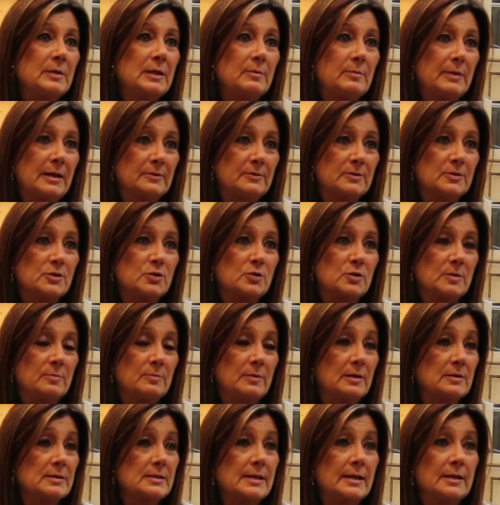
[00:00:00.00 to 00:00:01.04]
me about this
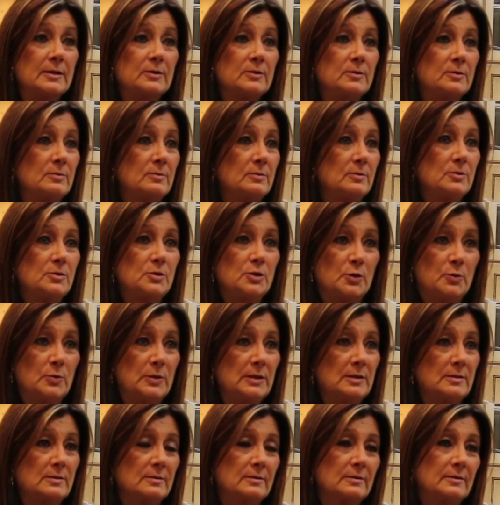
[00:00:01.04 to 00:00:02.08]
trip, I'd say do
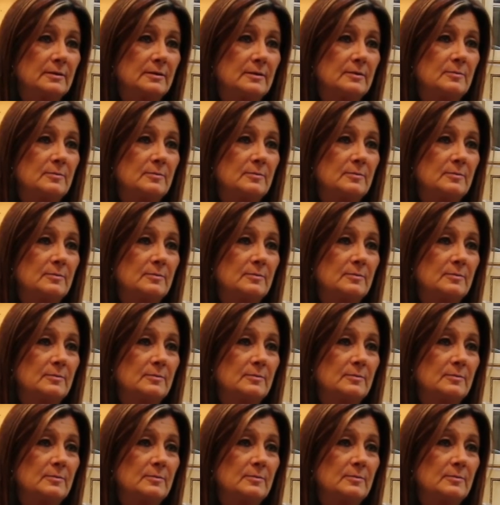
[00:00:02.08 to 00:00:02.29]
it.